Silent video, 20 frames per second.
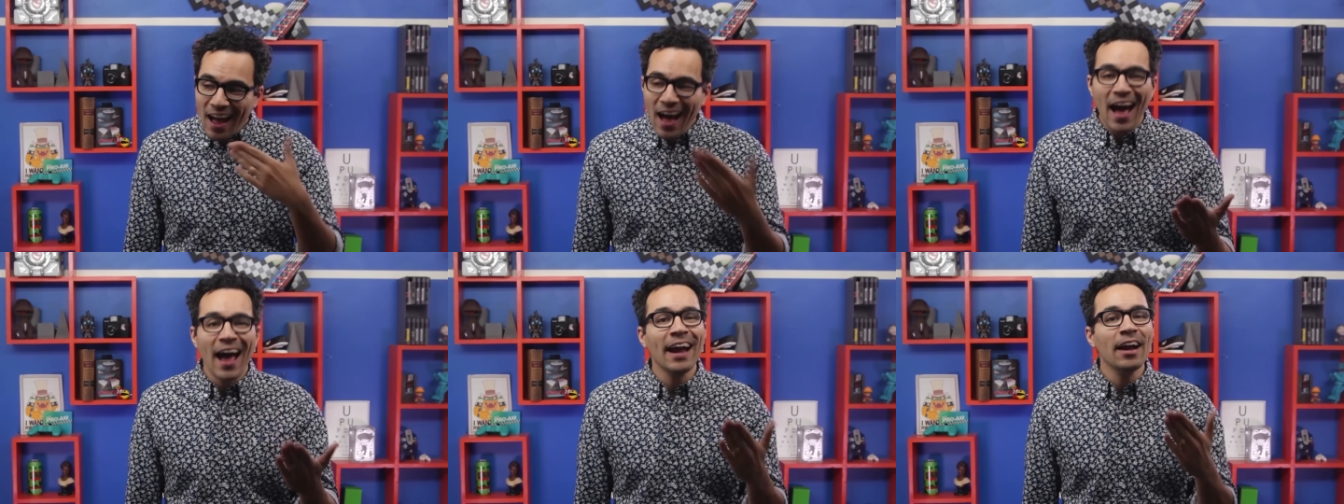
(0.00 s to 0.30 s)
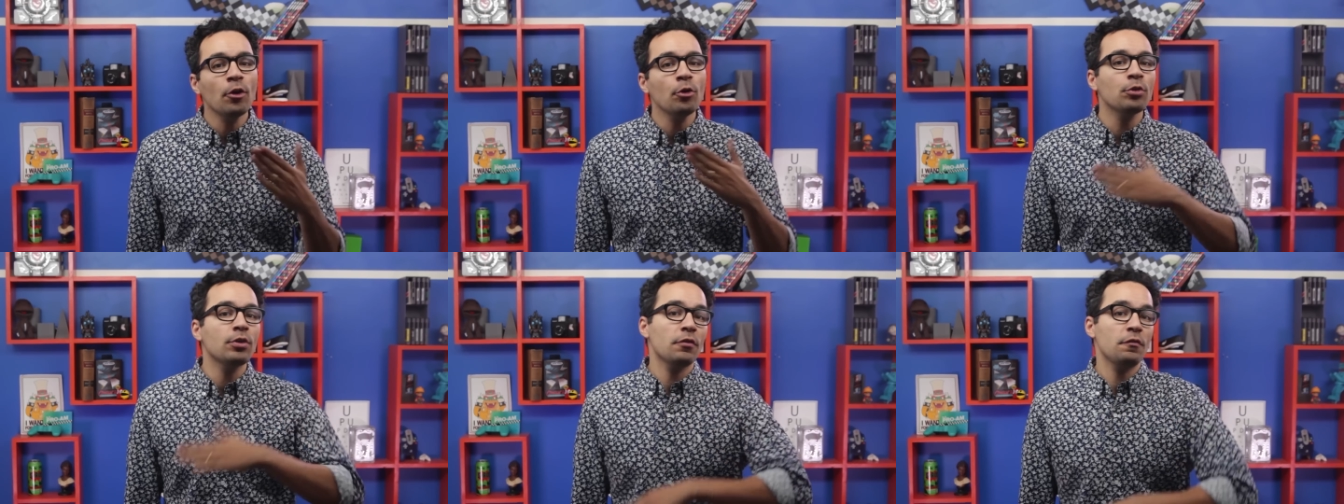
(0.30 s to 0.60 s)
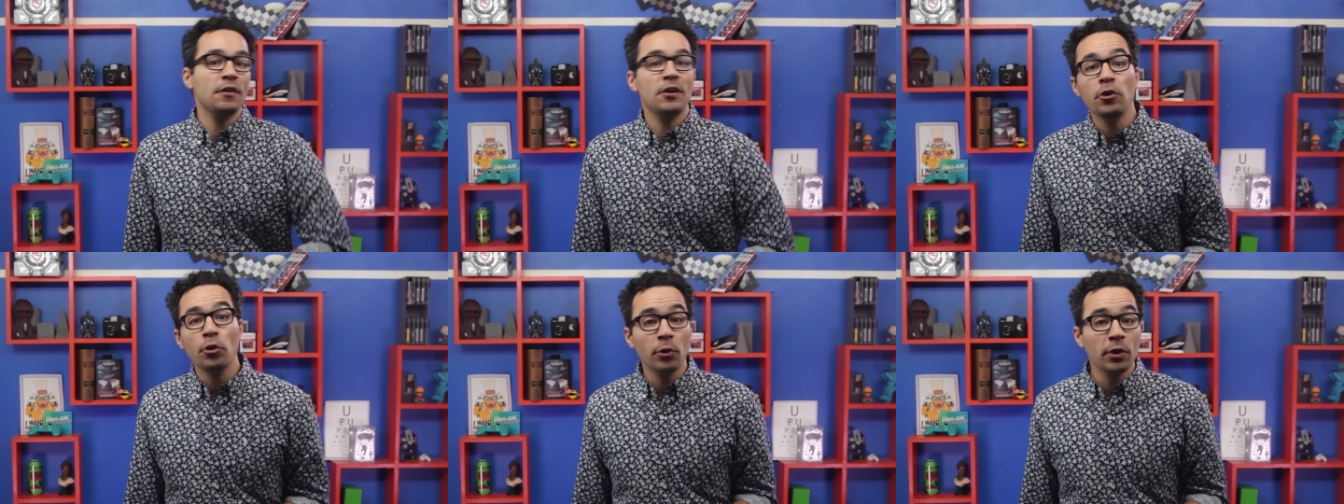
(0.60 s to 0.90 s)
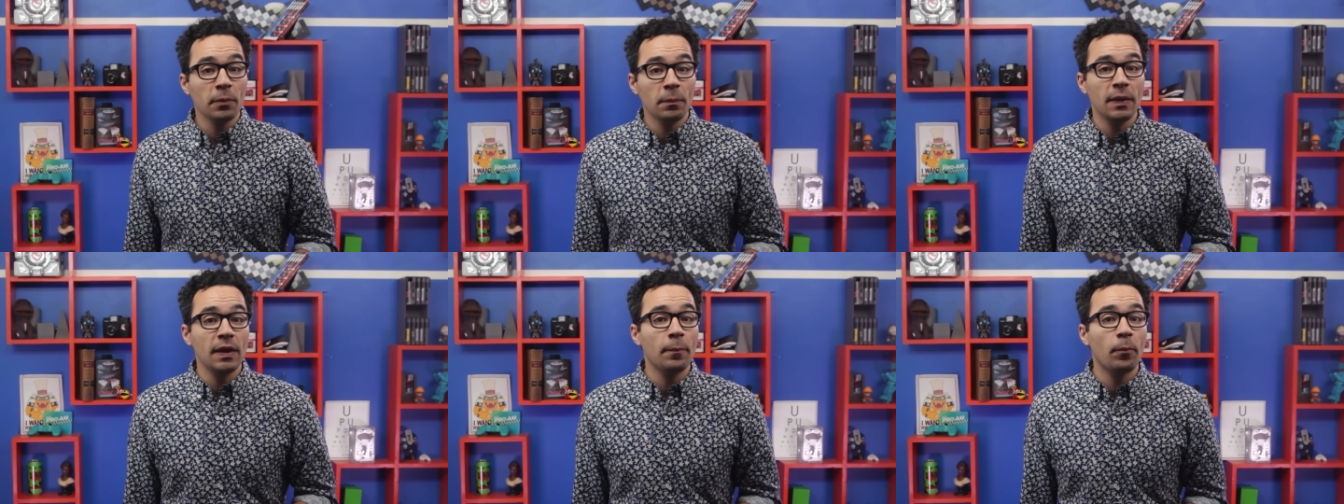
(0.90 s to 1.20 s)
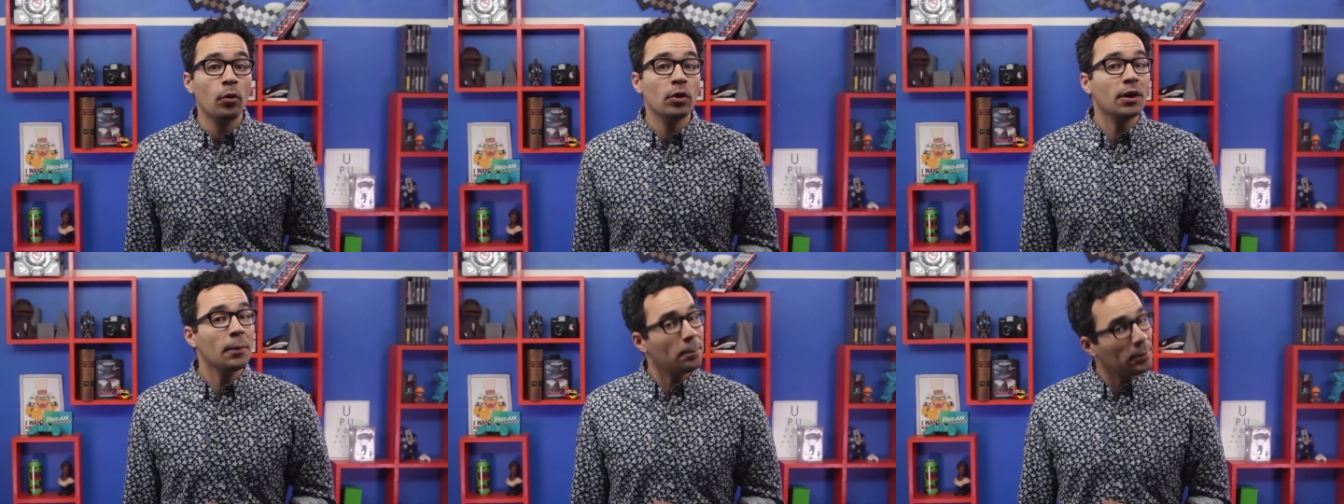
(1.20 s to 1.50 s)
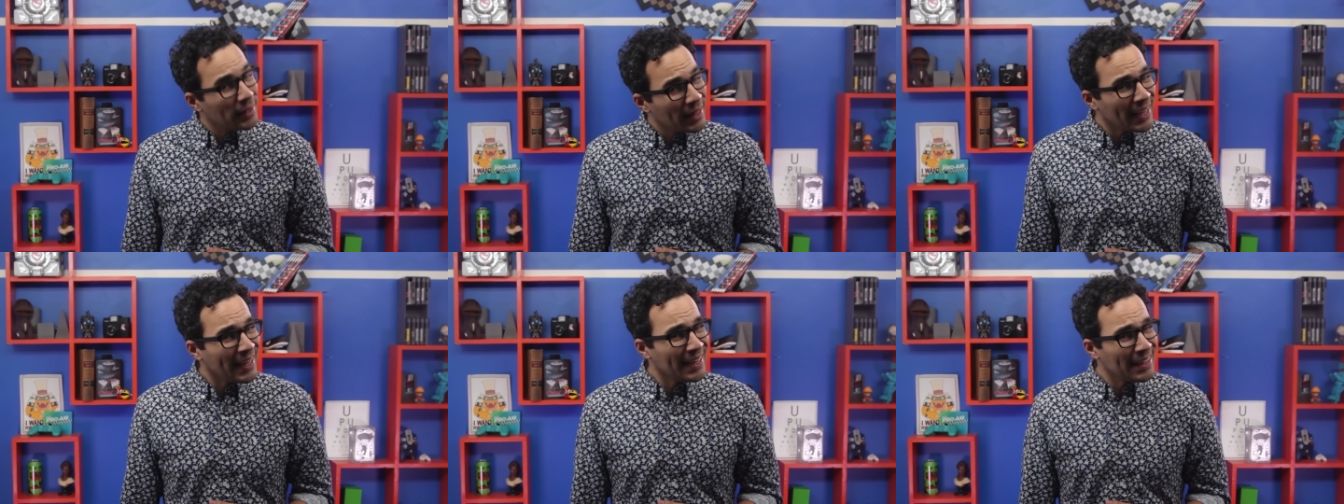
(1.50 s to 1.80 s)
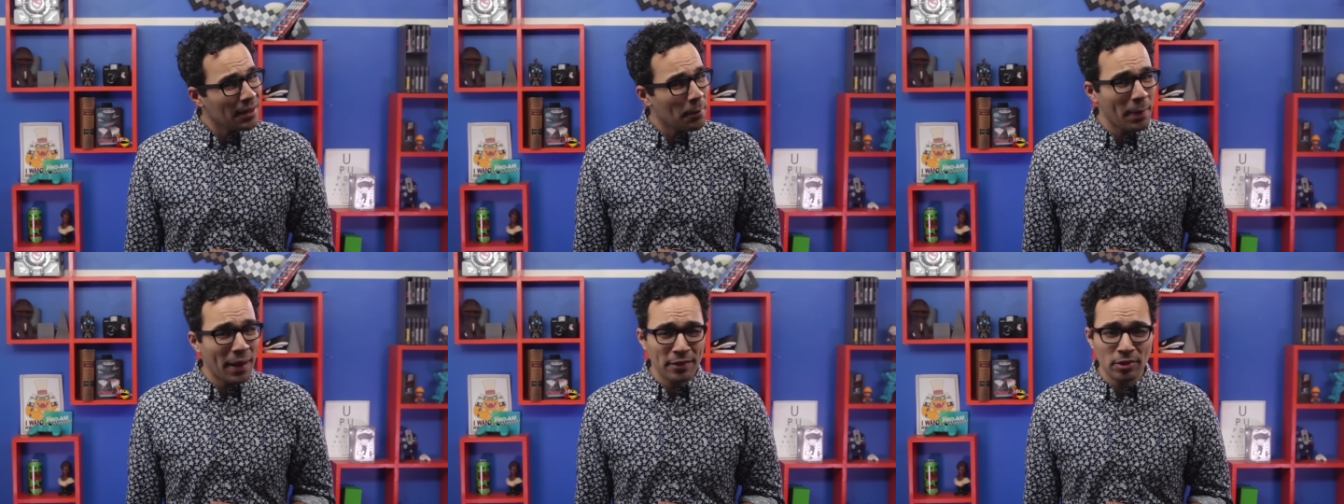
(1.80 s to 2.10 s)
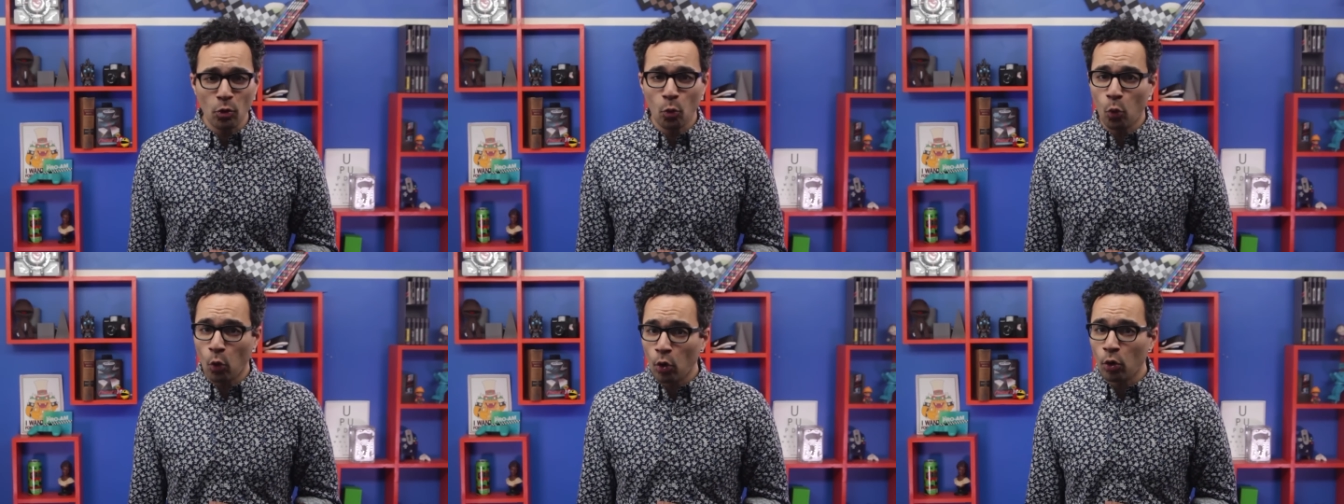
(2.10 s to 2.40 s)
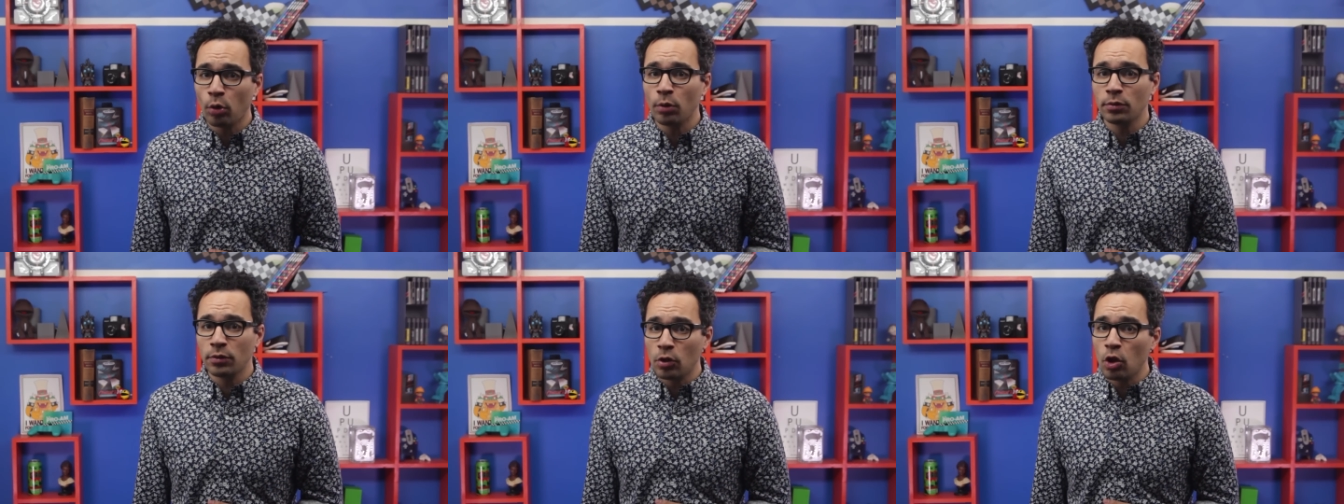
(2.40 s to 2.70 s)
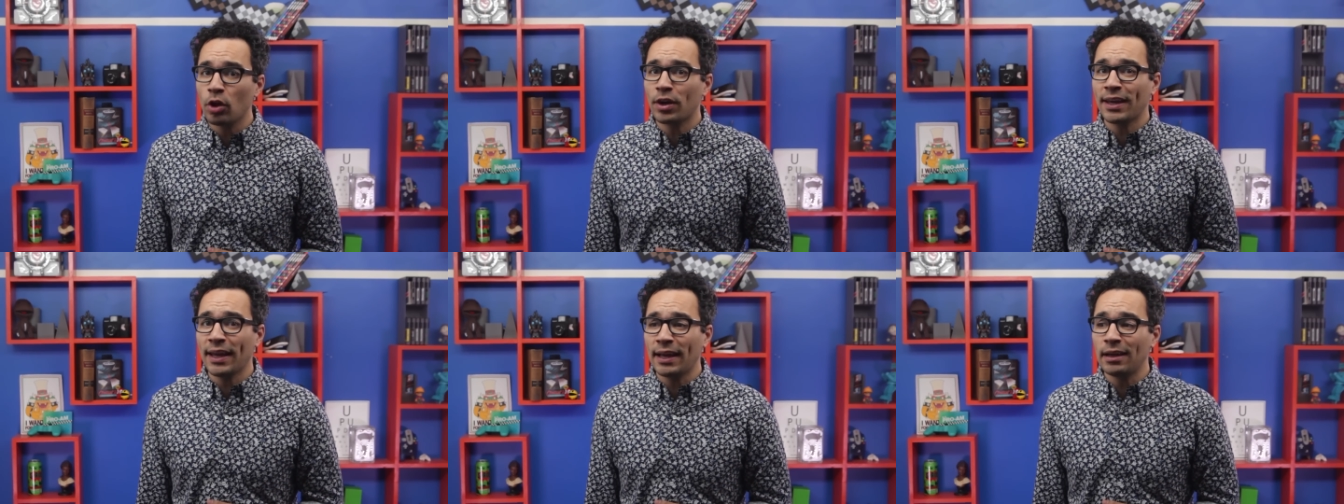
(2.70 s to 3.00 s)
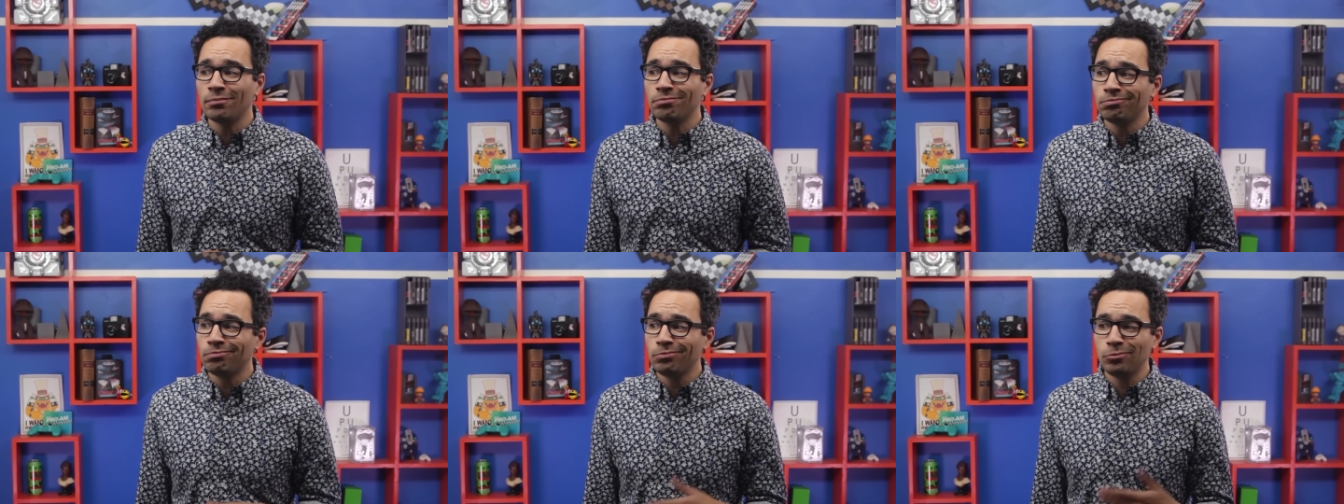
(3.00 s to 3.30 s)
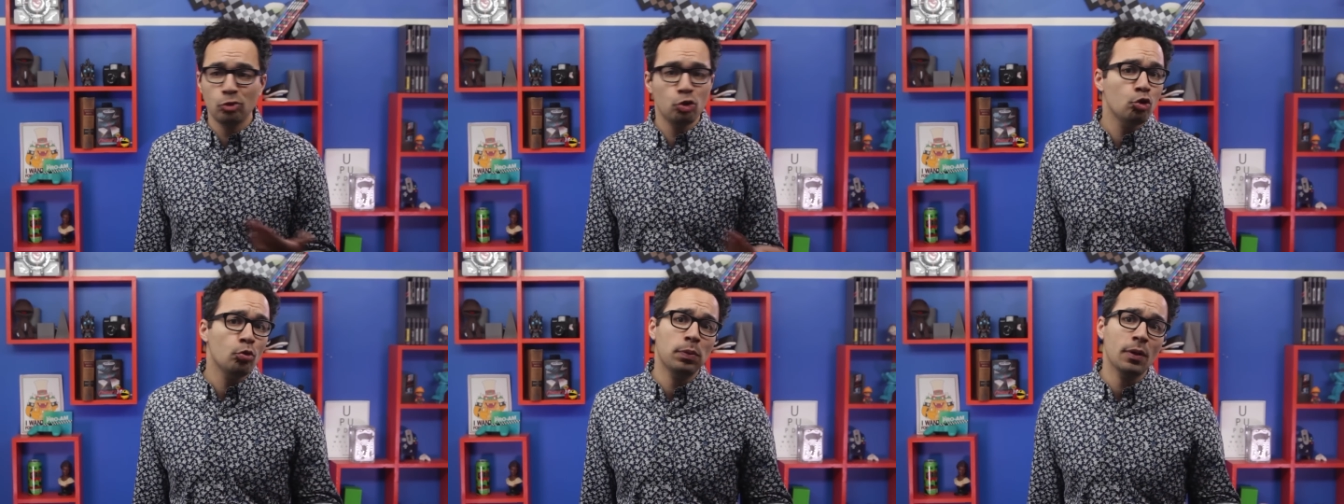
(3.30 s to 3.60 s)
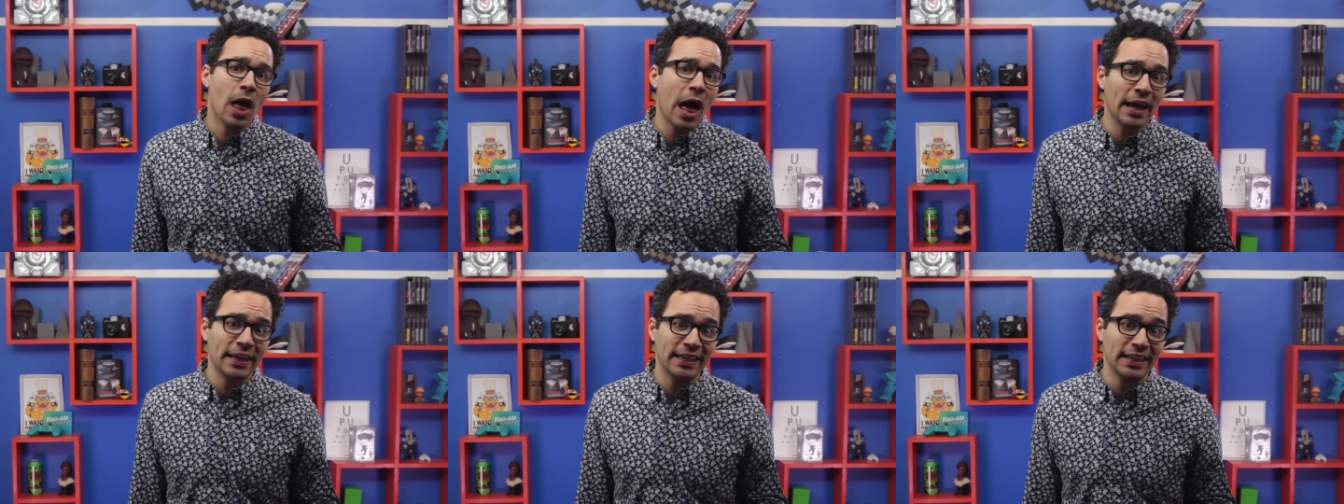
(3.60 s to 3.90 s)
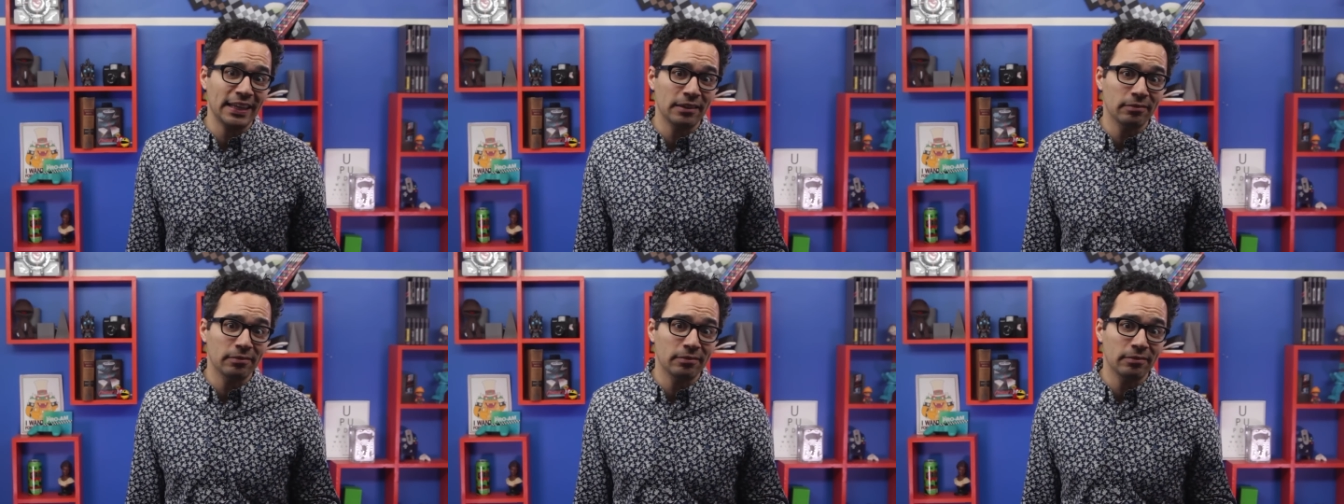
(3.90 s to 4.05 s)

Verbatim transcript: tired of hearing people complain about the world looking too blocky.